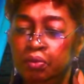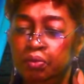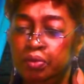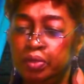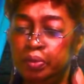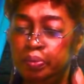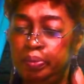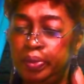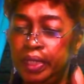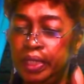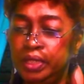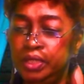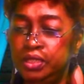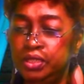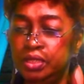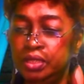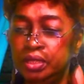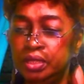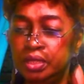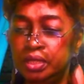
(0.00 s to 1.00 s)
with
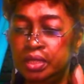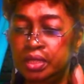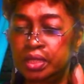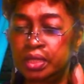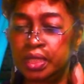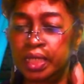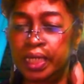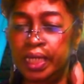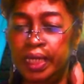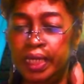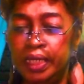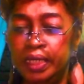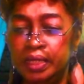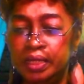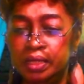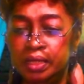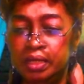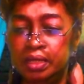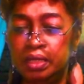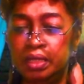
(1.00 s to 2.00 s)
patience,
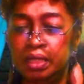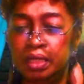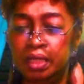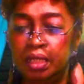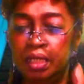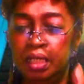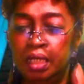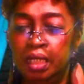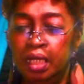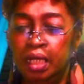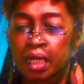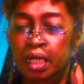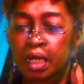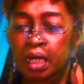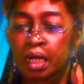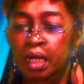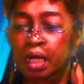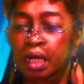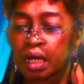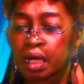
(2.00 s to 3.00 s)
and
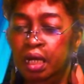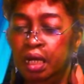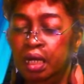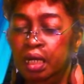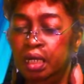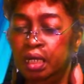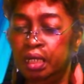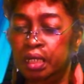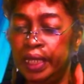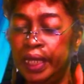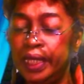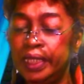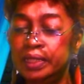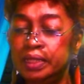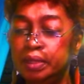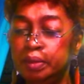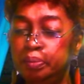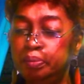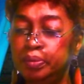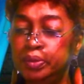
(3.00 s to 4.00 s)
God
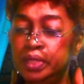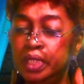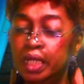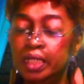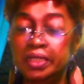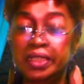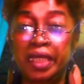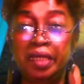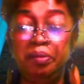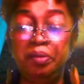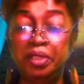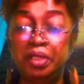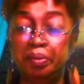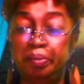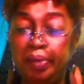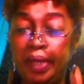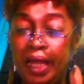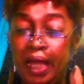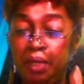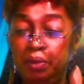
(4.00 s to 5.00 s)
gave me the
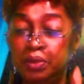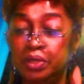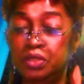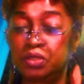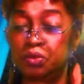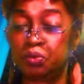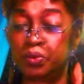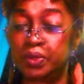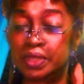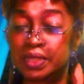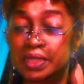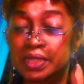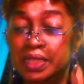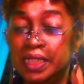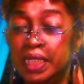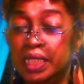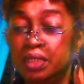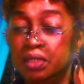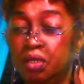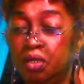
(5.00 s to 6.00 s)
power to
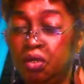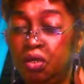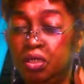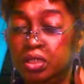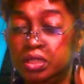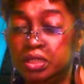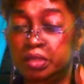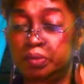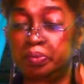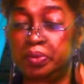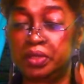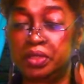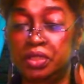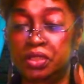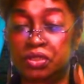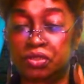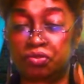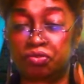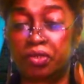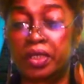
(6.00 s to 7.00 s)
withstand the hardship and the
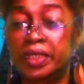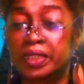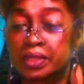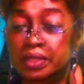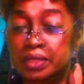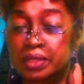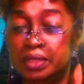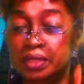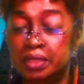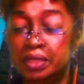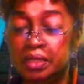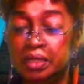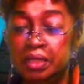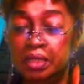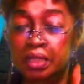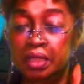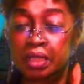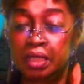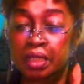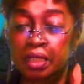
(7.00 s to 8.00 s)
stress.
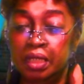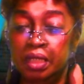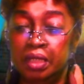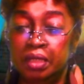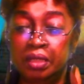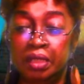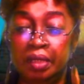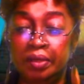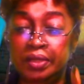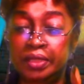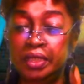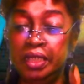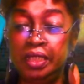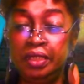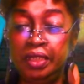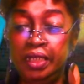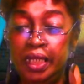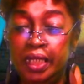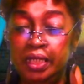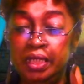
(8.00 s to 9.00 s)
Now, saying
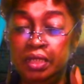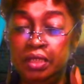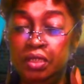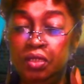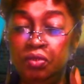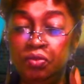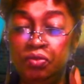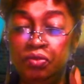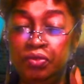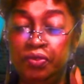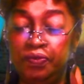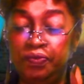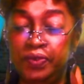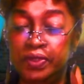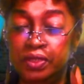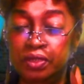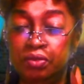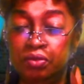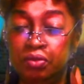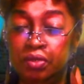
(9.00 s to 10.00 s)
that I didn't go through the
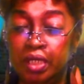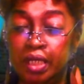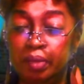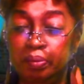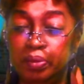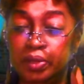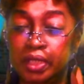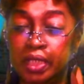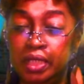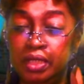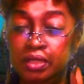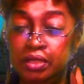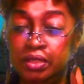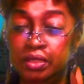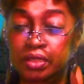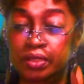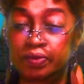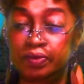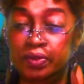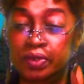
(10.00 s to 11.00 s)
physical
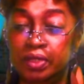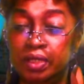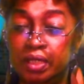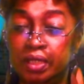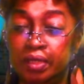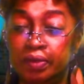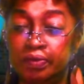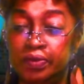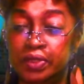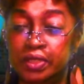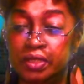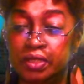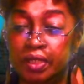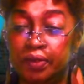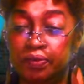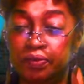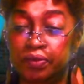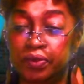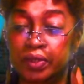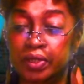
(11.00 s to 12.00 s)
complications of the
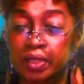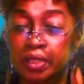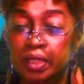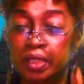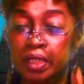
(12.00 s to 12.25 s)
suffering,